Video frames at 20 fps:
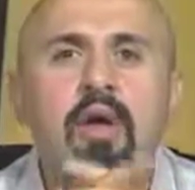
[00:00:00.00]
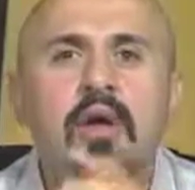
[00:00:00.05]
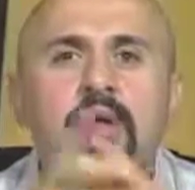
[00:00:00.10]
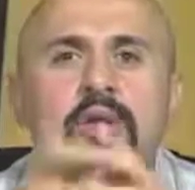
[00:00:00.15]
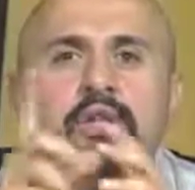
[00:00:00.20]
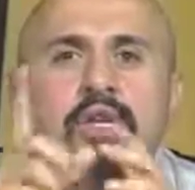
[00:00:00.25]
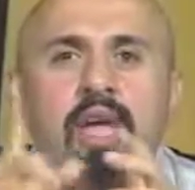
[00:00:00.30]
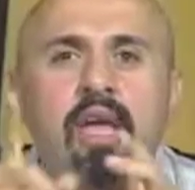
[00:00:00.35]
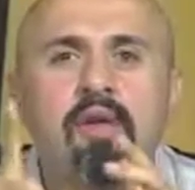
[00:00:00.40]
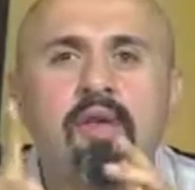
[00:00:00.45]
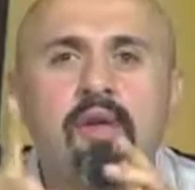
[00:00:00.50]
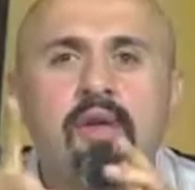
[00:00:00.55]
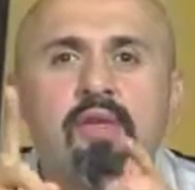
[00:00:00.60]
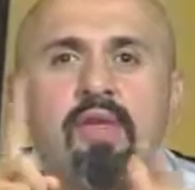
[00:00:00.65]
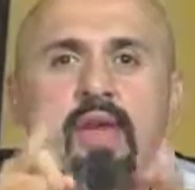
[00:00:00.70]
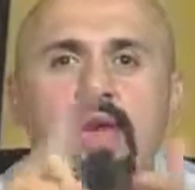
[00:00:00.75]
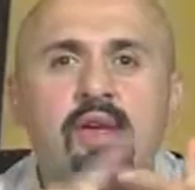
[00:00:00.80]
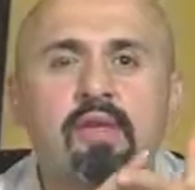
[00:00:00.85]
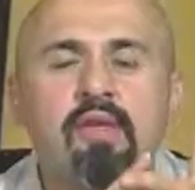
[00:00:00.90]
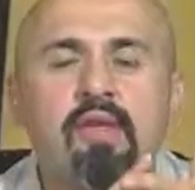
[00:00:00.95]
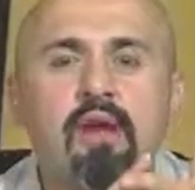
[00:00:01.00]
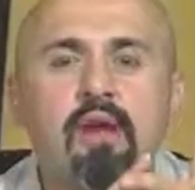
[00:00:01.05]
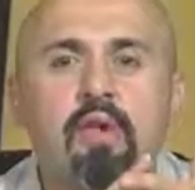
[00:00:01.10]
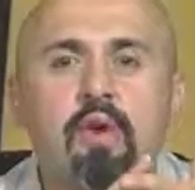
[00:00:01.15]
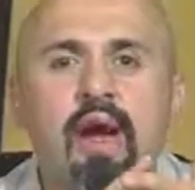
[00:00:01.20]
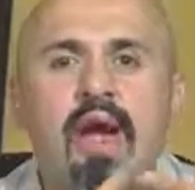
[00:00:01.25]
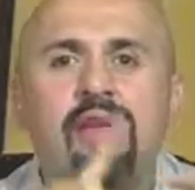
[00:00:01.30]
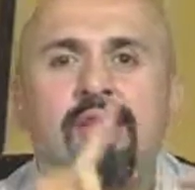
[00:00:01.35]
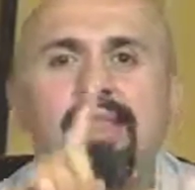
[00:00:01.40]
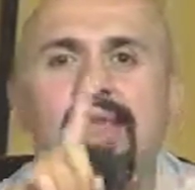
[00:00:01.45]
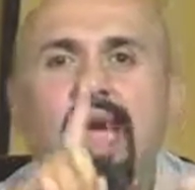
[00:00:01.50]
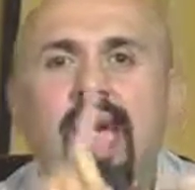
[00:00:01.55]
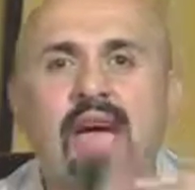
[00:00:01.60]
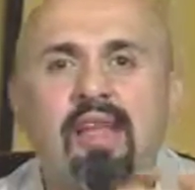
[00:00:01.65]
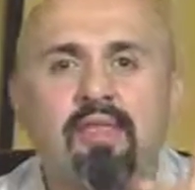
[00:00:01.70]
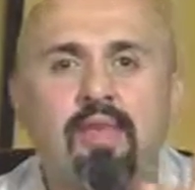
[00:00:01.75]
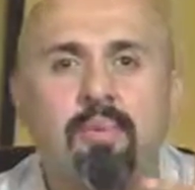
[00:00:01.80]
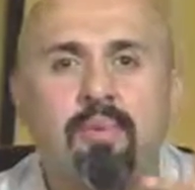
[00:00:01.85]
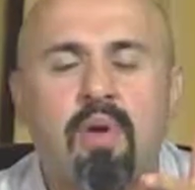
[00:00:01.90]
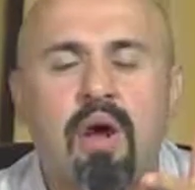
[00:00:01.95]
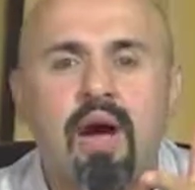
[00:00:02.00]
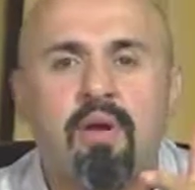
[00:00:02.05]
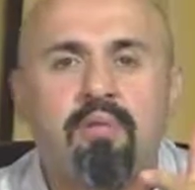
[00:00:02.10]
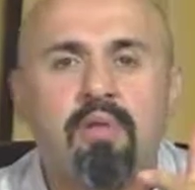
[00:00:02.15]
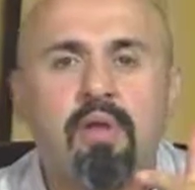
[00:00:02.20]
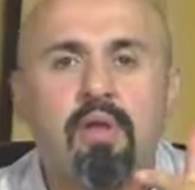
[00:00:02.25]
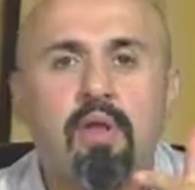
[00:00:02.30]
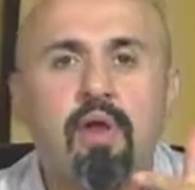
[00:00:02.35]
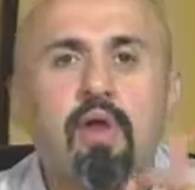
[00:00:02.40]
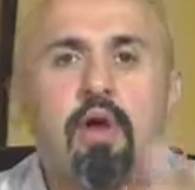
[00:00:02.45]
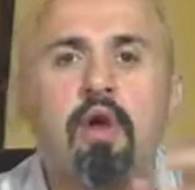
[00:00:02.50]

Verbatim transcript: Jesus is the Christ and the prophet.